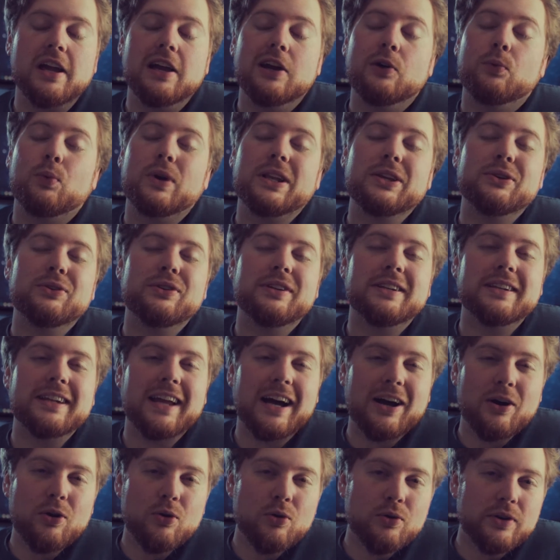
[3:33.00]
When you
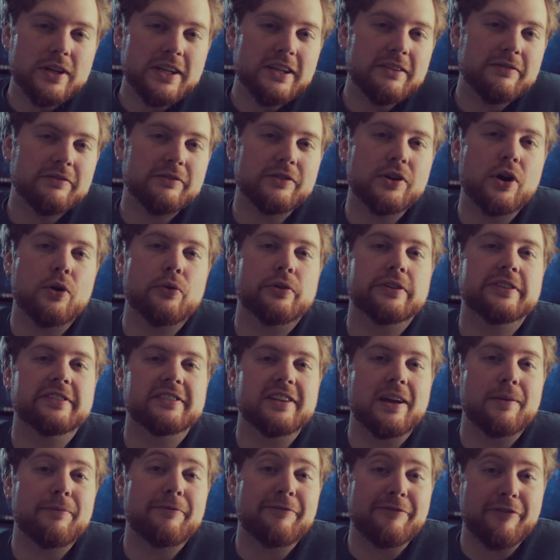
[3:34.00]
now even go a
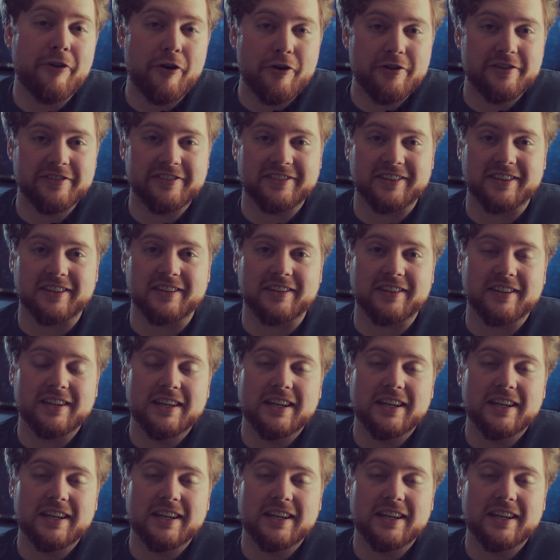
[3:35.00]
step further,